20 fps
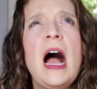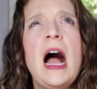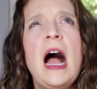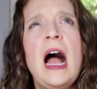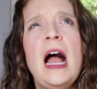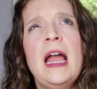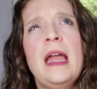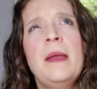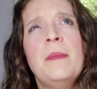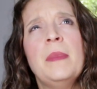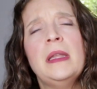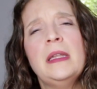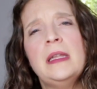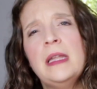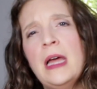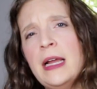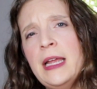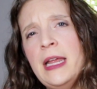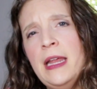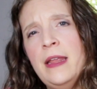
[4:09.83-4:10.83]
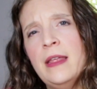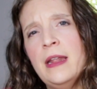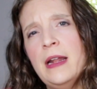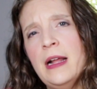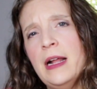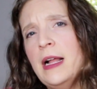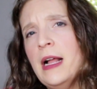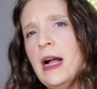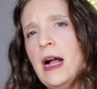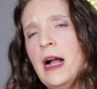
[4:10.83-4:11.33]
I'm lucky that
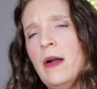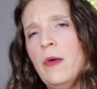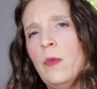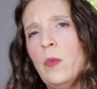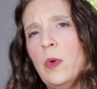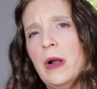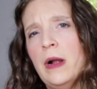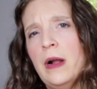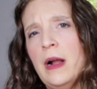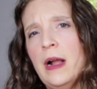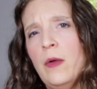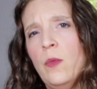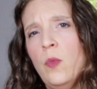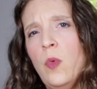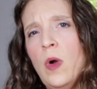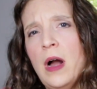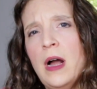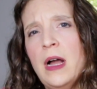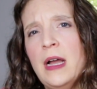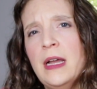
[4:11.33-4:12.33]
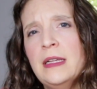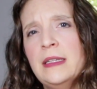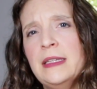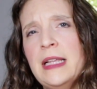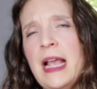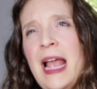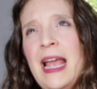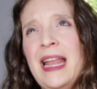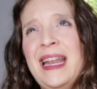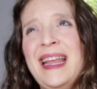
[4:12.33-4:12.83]
I got where I was,
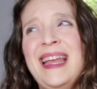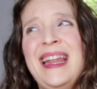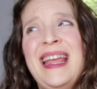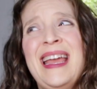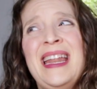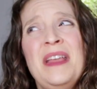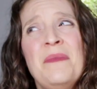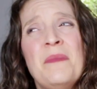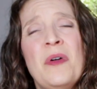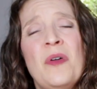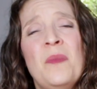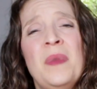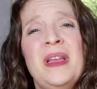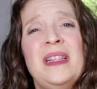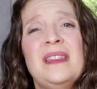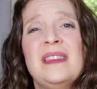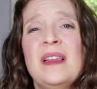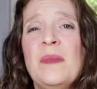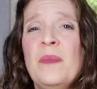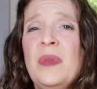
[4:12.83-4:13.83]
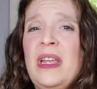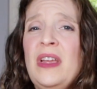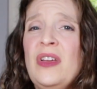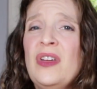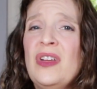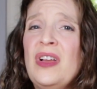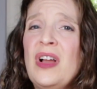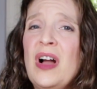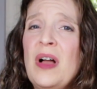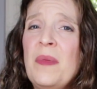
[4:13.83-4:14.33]
and at any moment somebody
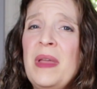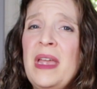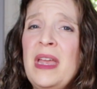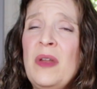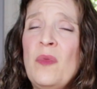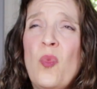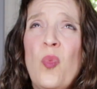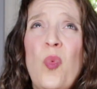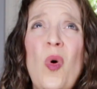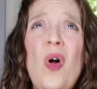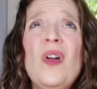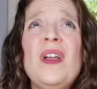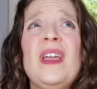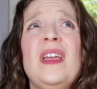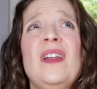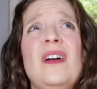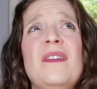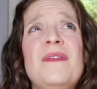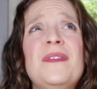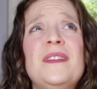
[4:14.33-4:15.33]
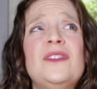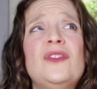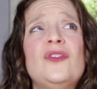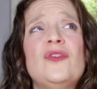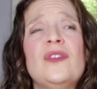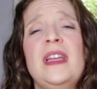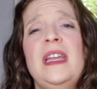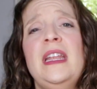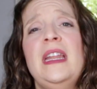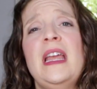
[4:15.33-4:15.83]
could come in, walk in off the
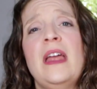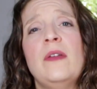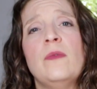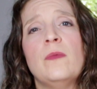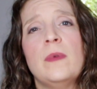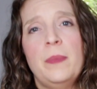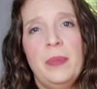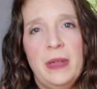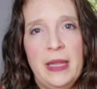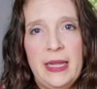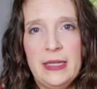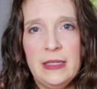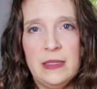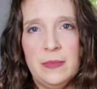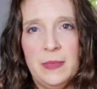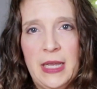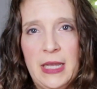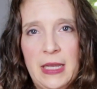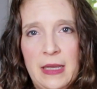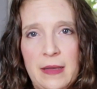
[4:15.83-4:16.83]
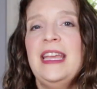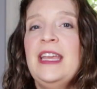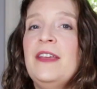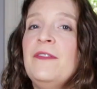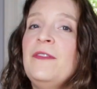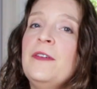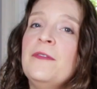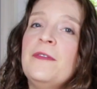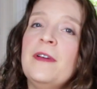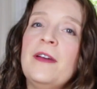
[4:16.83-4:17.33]
street, and replace me.
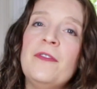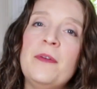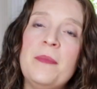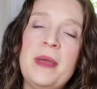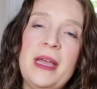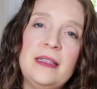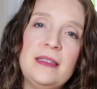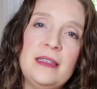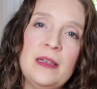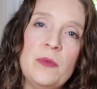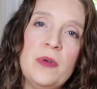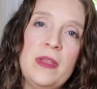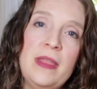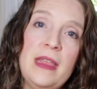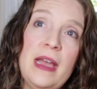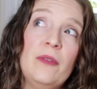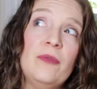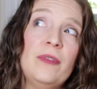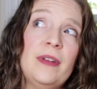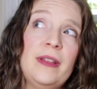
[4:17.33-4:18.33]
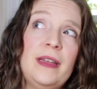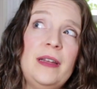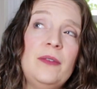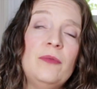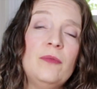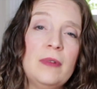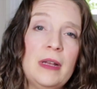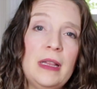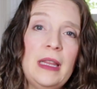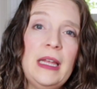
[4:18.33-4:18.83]
If you've ever met someone that
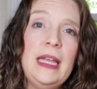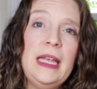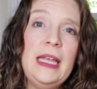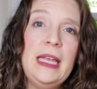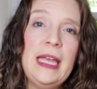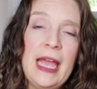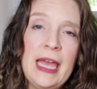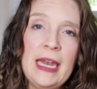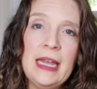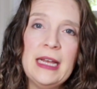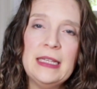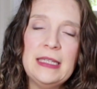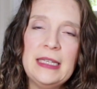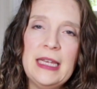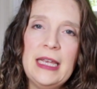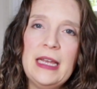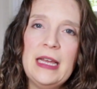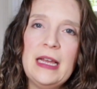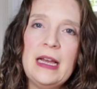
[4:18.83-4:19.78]
really cannot take a